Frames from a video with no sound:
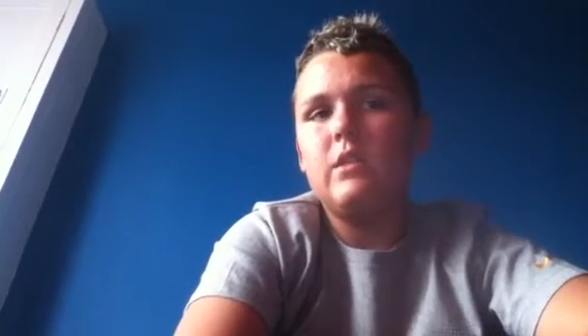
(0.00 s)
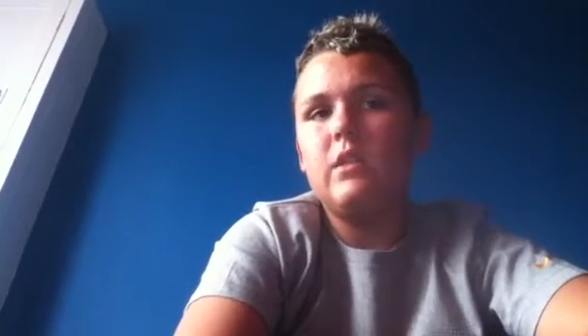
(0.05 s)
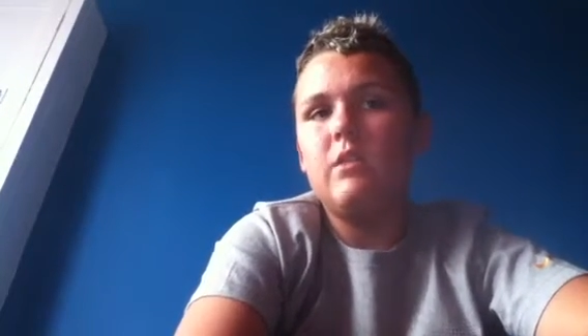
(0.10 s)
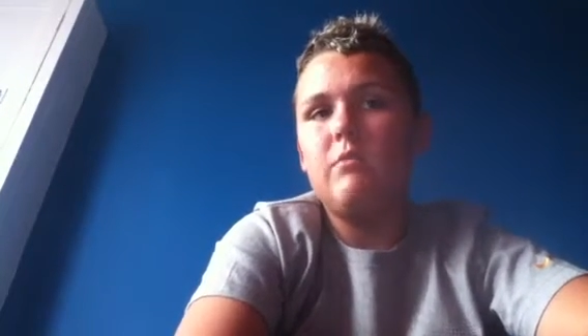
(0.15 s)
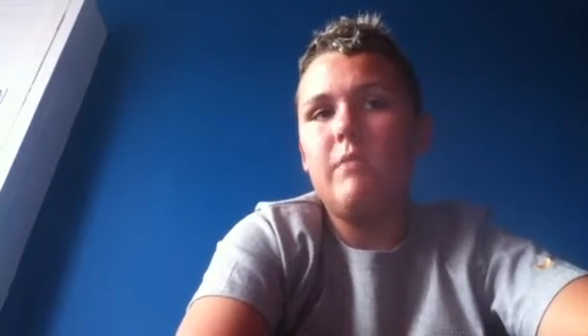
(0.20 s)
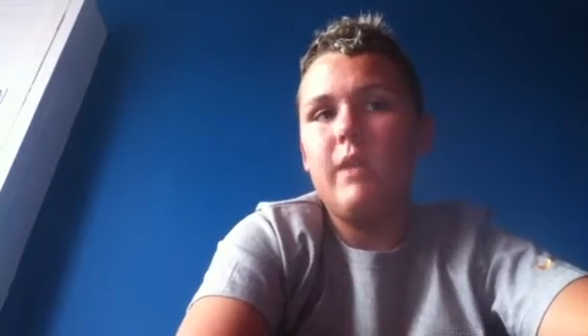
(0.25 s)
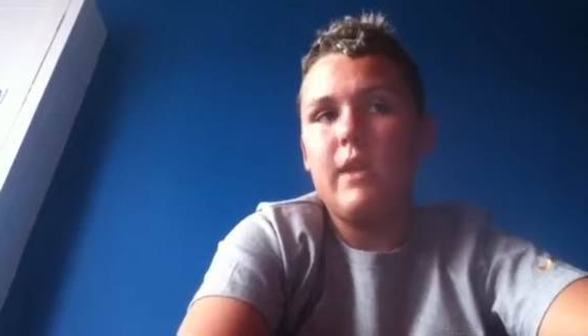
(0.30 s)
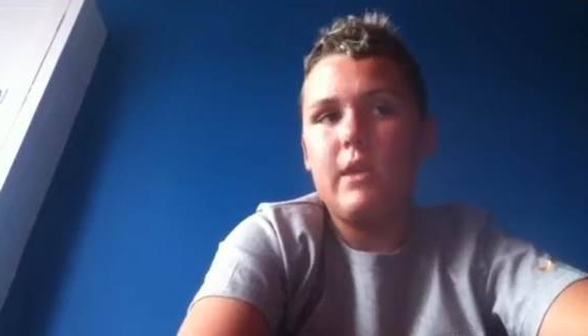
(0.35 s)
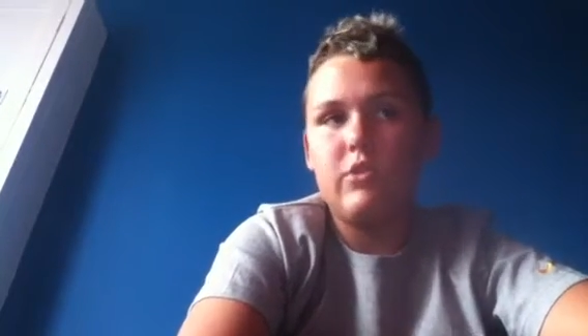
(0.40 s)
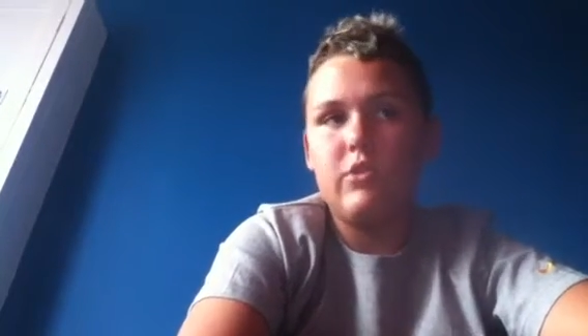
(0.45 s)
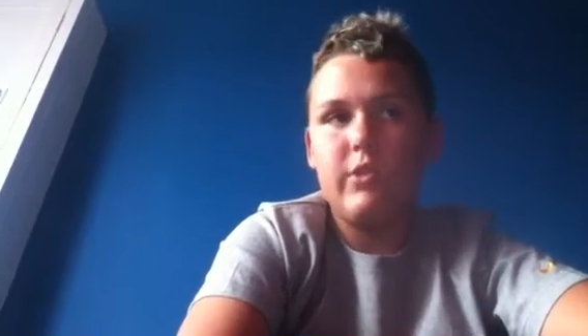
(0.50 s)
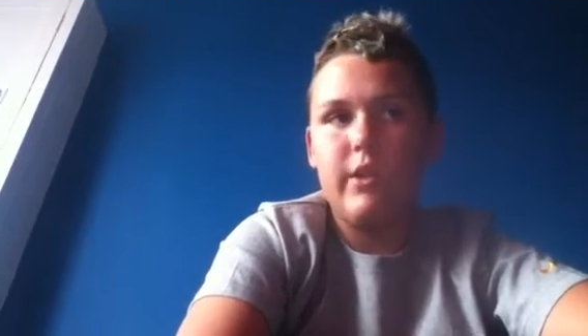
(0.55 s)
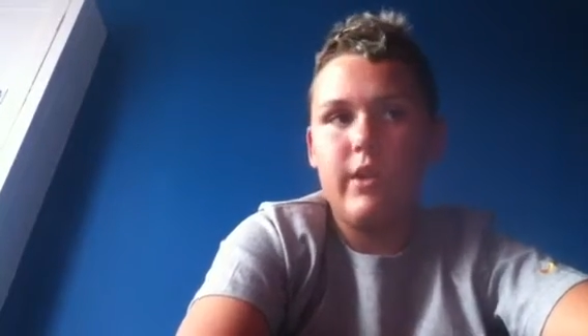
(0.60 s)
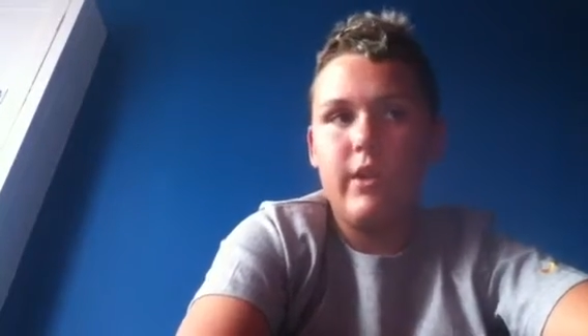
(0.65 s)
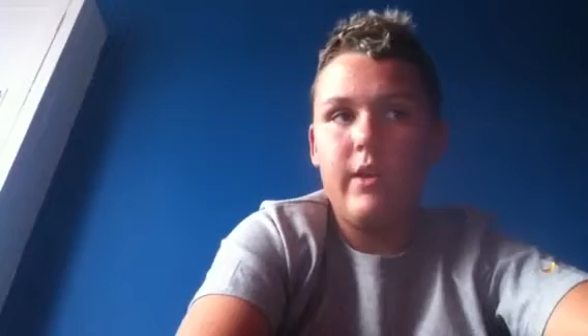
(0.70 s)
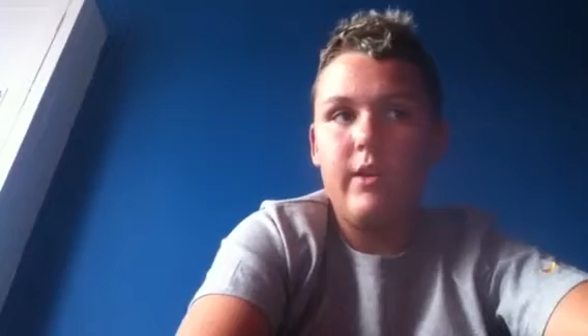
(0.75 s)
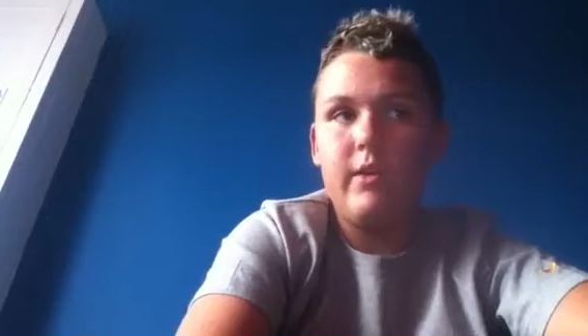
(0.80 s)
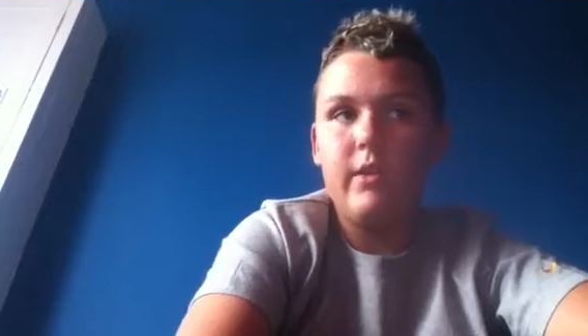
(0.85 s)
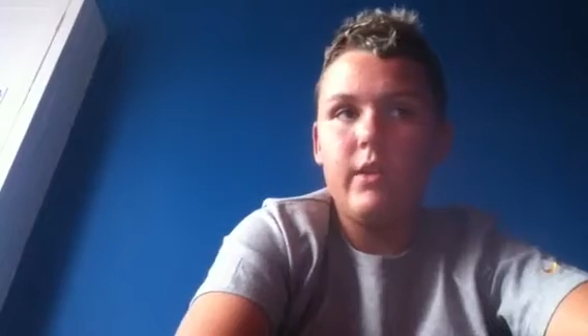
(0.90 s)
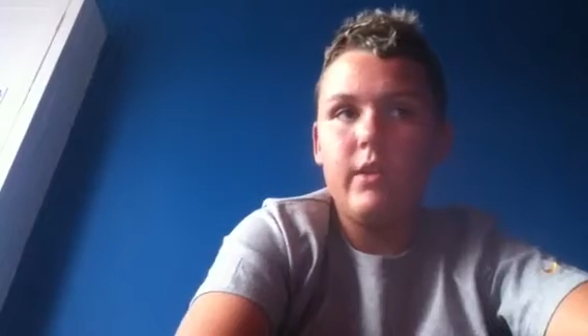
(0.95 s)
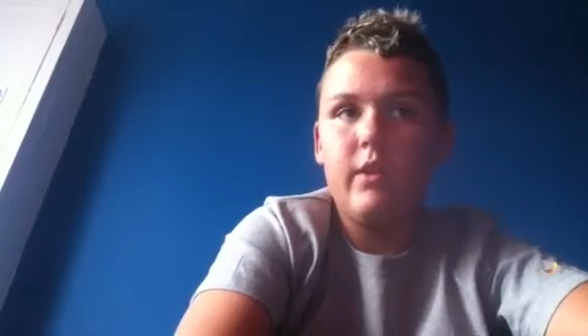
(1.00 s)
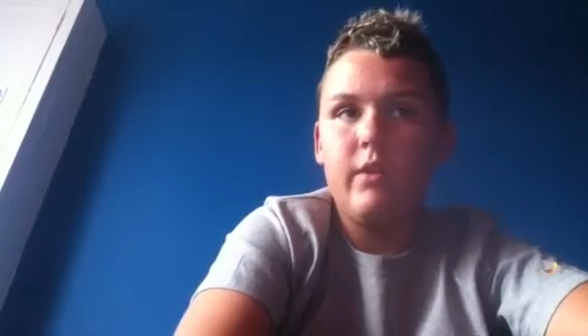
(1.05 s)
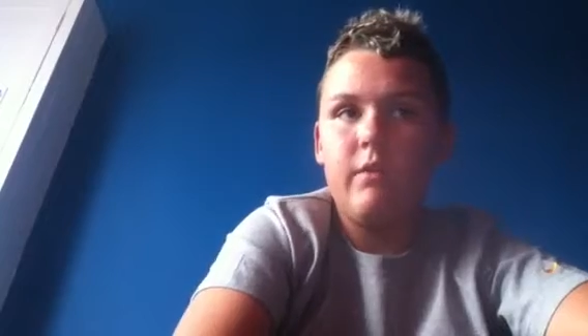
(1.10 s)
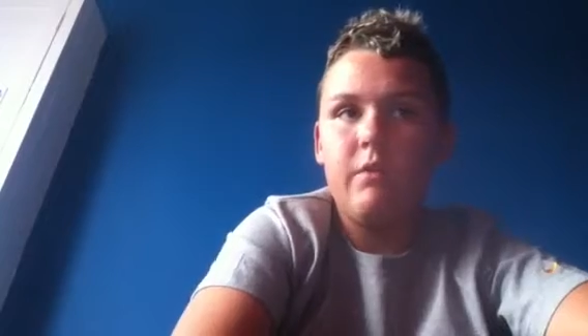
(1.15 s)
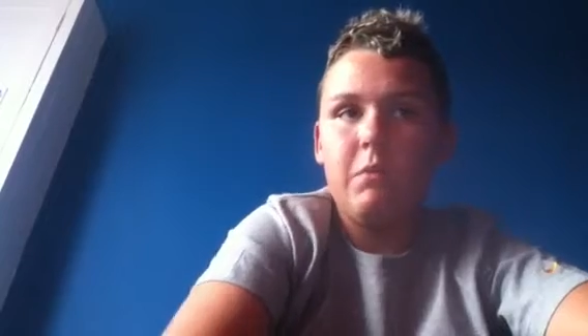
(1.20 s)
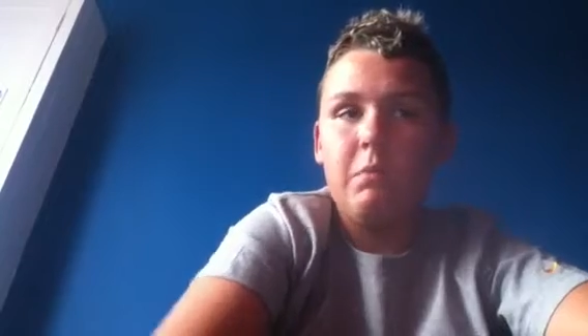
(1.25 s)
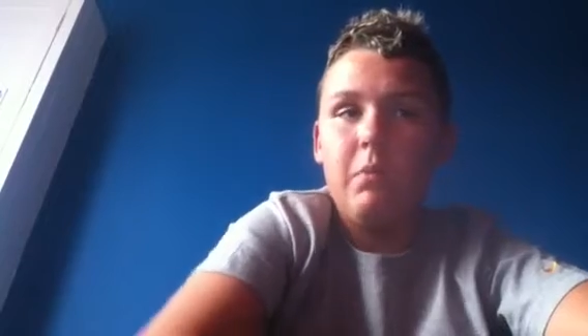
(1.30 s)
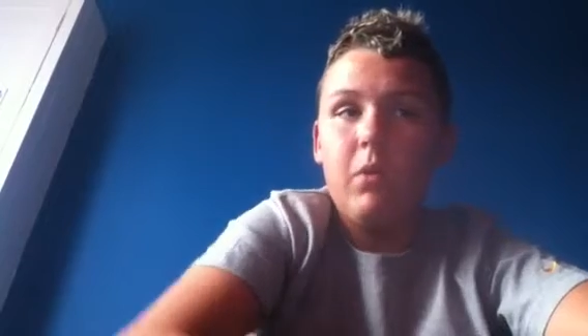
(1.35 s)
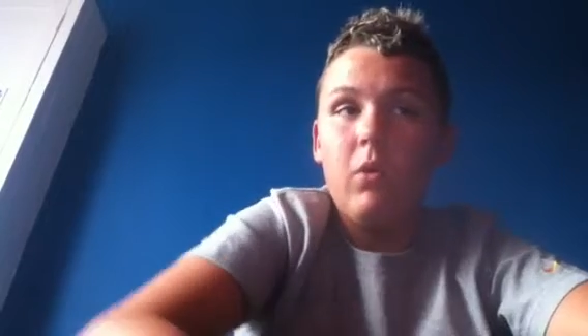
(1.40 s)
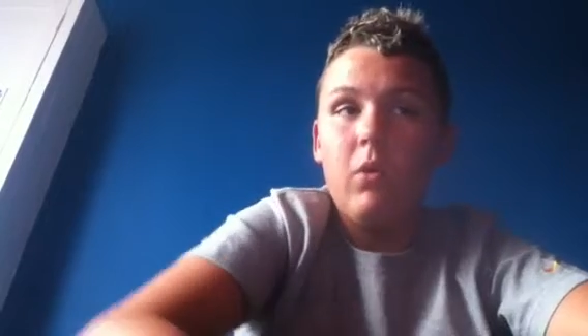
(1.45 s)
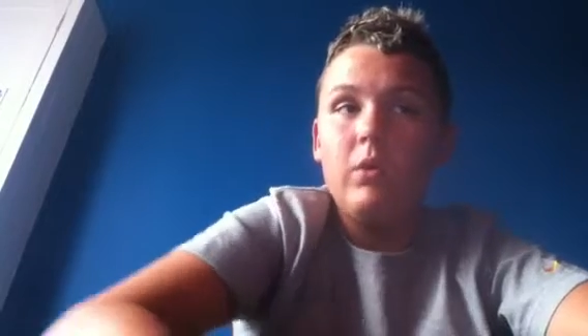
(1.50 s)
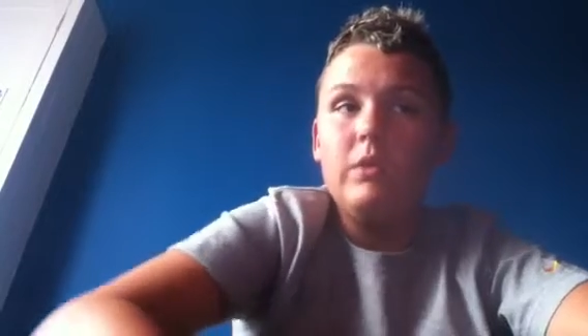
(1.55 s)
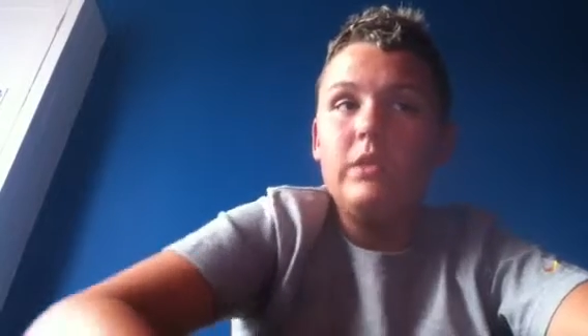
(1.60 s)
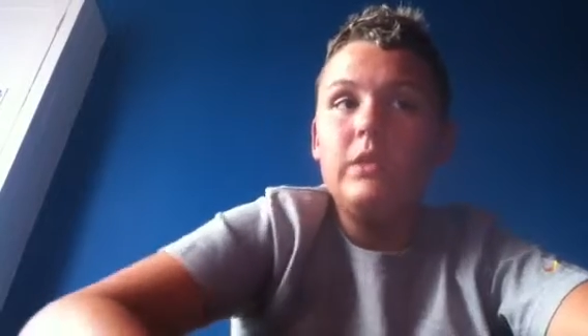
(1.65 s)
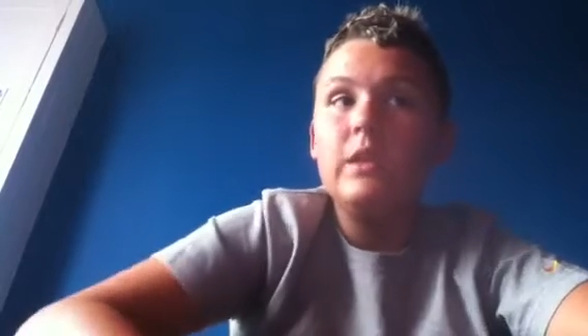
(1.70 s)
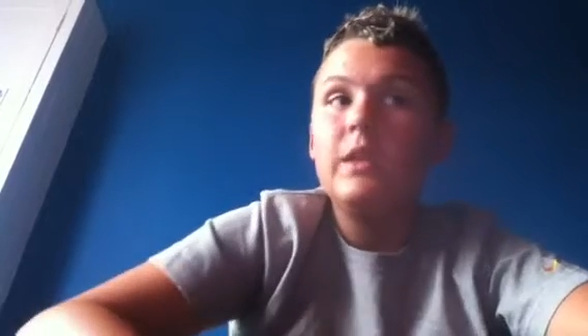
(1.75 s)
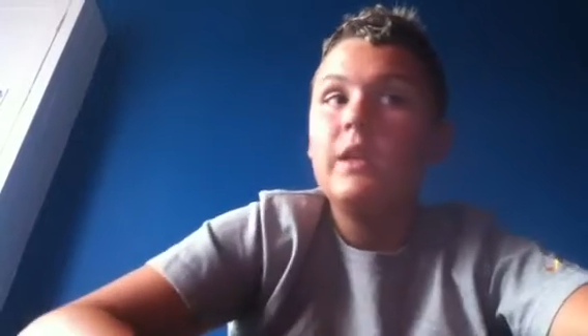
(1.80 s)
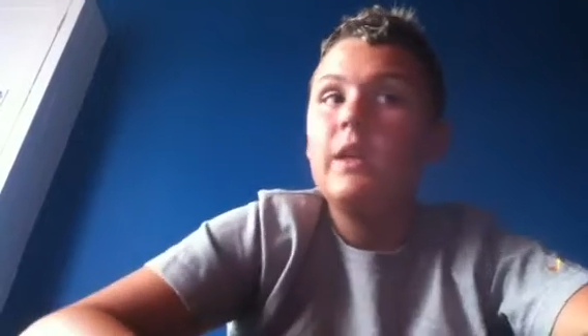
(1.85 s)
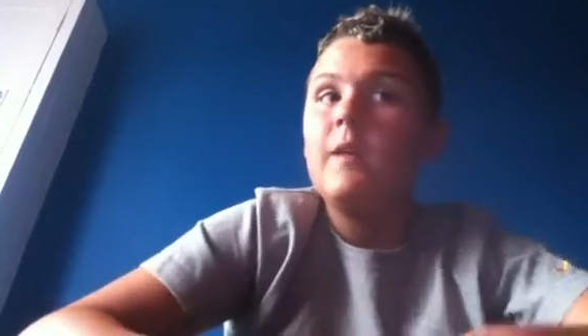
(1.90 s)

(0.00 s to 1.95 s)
the matriarch of the pod,